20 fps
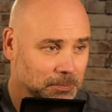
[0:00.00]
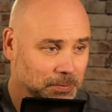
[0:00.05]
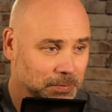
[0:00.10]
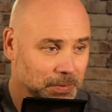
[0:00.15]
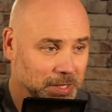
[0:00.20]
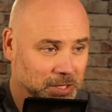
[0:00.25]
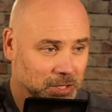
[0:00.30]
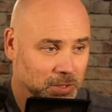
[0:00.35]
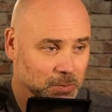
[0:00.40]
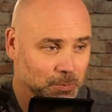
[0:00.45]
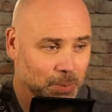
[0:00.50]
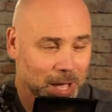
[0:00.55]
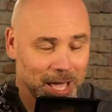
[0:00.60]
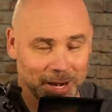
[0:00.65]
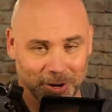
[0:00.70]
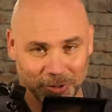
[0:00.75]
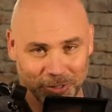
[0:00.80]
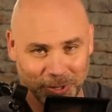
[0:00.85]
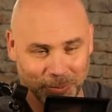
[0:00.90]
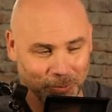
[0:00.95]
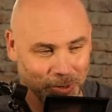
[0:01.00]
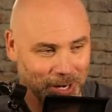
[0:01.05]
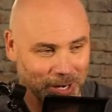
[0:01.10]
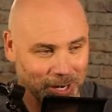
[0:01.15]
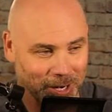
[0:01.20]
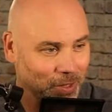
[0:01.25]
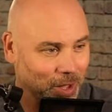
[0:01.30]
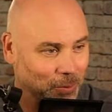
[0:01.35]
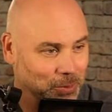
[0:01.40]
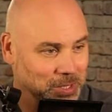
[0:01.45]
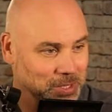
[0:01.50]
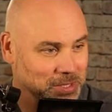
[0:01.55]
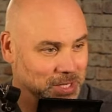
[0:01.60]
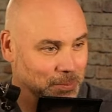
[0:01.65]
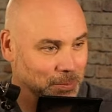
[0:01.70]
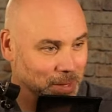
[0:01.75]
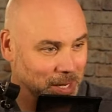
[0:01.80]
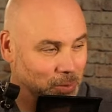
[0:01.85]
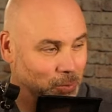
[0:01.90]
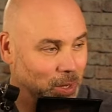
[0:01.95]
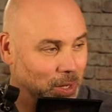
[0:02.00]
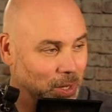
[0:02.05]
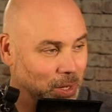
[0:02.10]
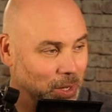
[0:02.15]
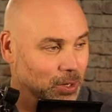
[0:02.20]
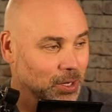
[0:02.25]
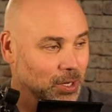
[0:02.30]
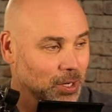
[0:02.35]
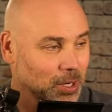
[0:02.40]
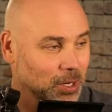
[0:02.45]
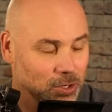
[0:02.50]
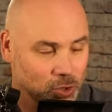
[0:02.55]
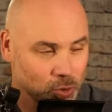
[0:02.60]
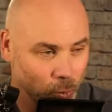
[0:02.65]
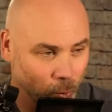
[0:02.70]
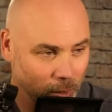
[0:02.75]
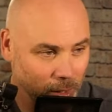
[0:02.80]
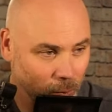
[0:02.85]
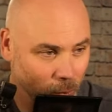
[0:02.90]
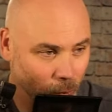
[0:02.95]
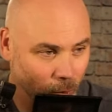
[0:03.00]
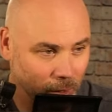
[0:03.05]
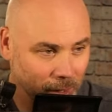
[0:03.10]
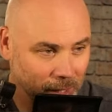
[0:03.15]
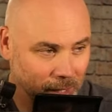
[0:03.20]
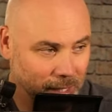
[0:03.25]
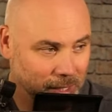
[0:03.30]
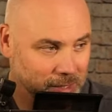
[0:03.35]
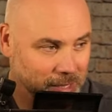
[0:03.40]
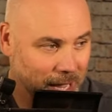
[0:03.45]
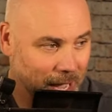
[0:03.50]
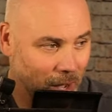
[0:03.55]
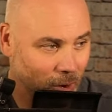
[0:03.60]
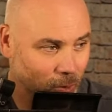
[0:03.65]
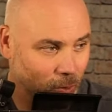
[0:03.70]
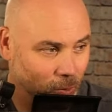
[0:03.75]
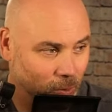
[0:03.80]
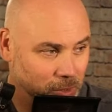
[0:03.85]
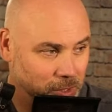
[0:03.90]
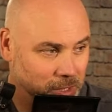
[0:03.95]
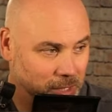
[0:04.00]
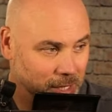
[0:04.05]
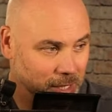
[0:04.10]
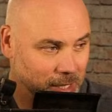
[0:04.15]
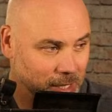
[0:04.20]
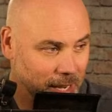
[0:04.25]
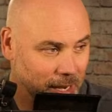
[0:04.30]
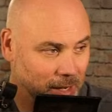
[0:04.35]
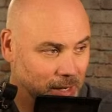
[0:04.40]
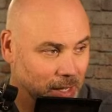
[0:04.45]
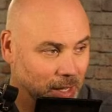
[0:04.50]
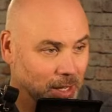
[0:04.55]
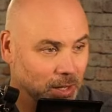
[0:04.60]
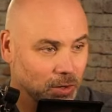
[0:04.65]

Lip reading: This is better than what I thought we'd see. But he went for 21 against Alcorn State.